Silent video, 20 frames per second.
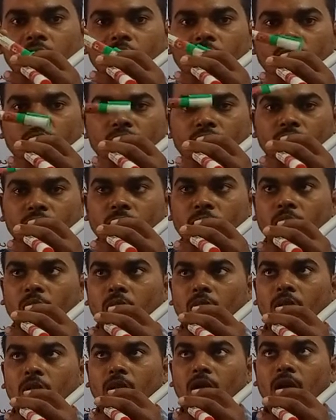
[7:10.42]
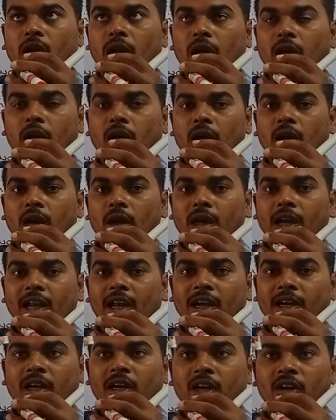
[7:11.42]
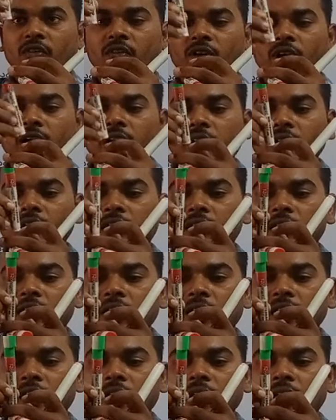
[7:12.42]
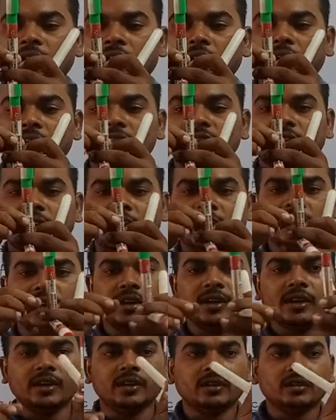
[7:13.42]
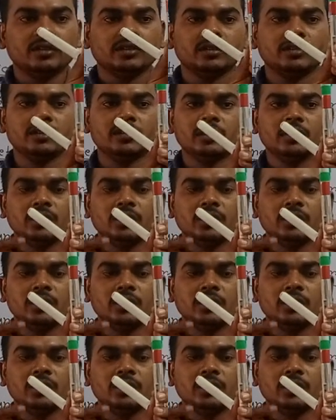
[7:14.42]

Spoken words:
If electric field is like here,